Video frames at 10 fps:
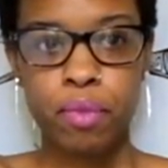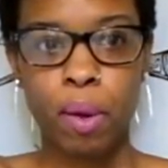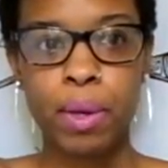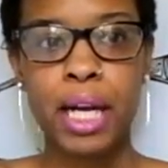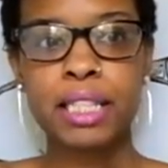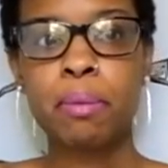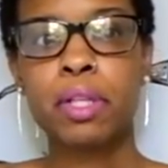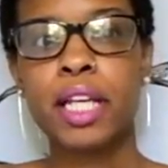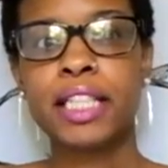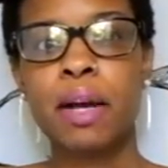because some of
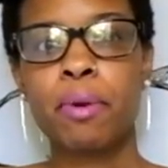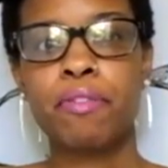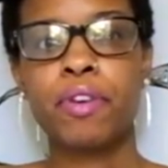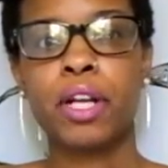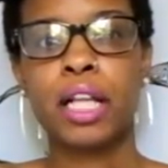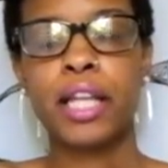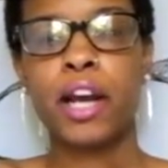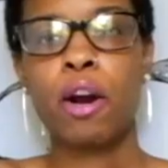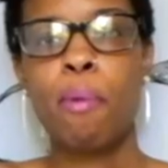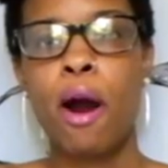the things that we feel that
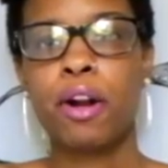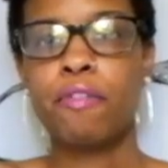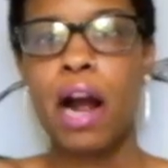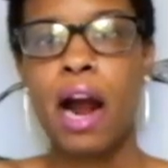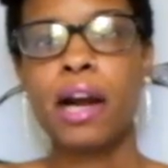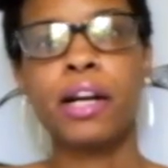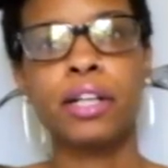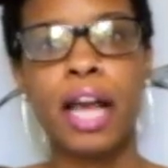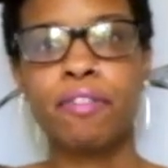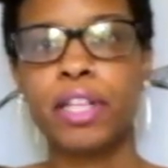they are part of
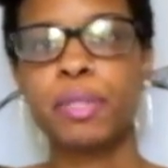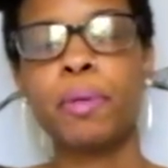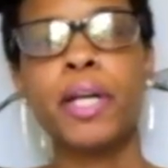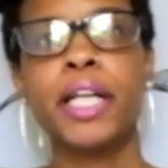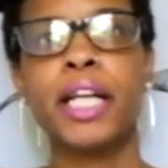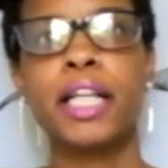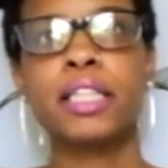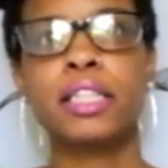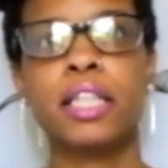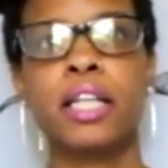our life
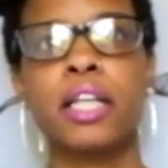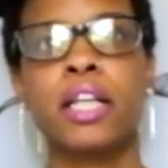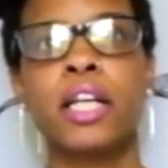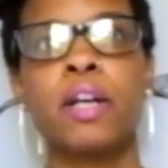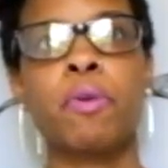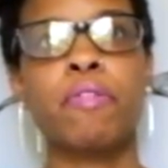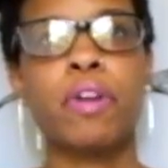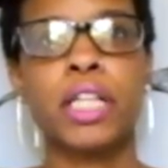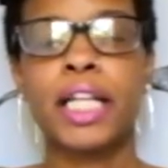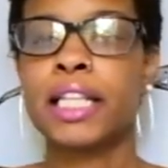experience, we
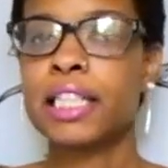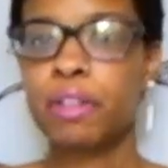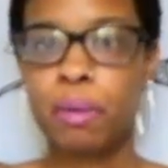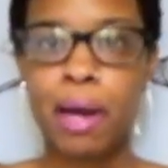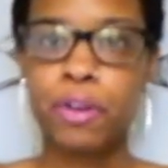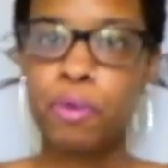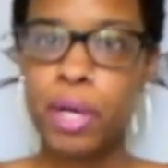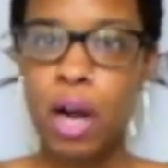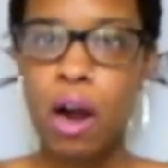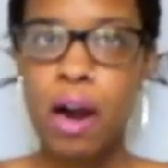feel they say something about who
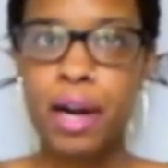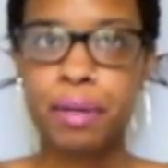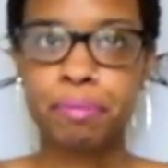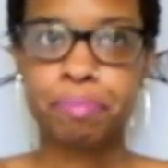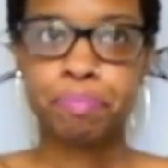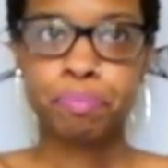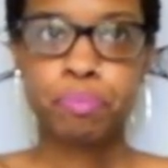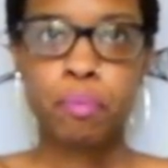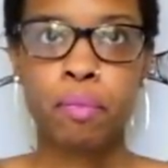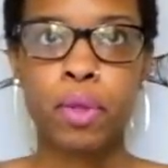we are.
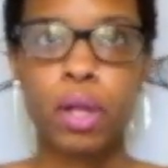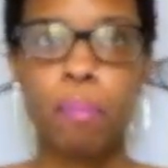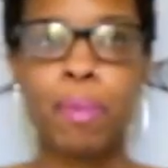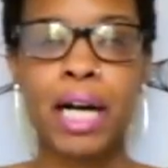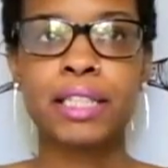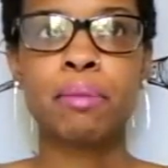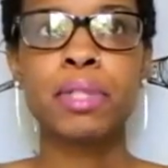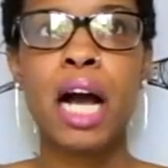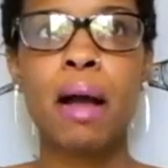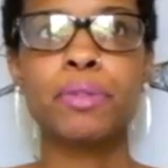But
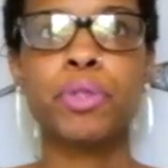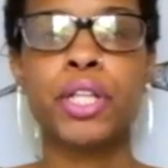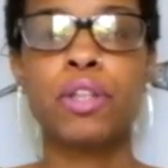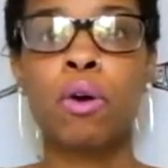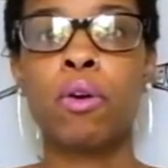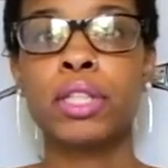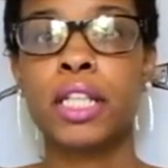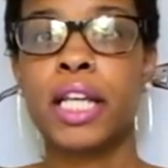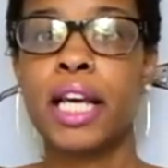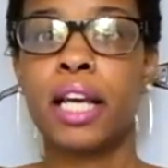sometimes we just hold on to
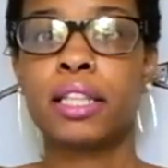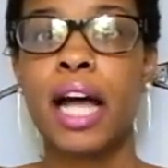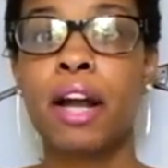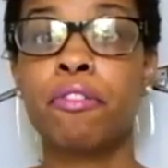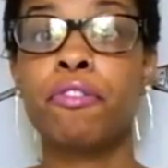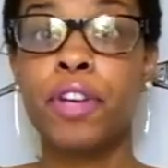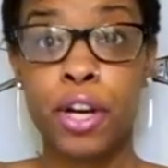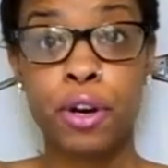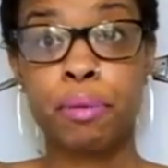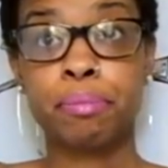things out of
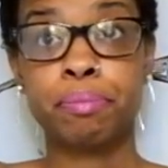fear